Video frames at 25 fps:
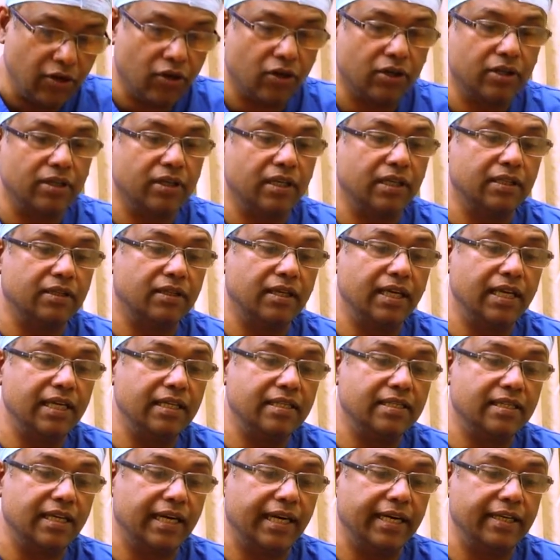on the three
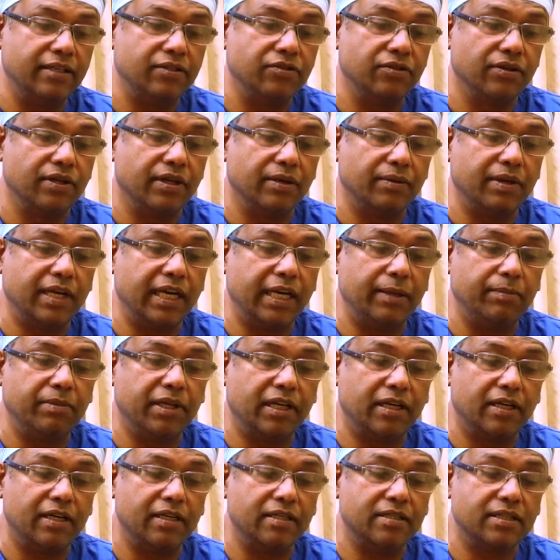sides. You keep
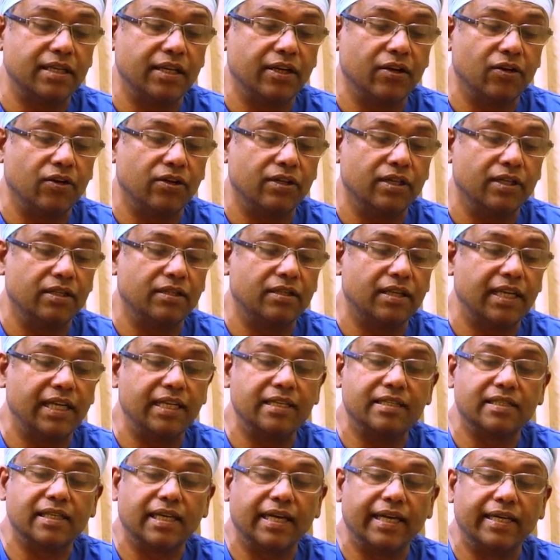the dressing on the three
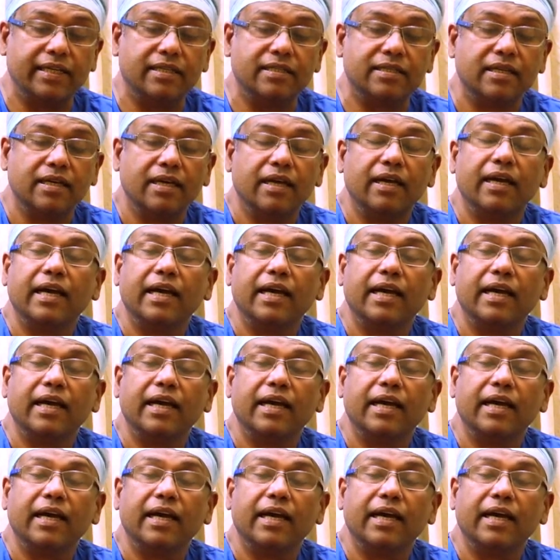sides,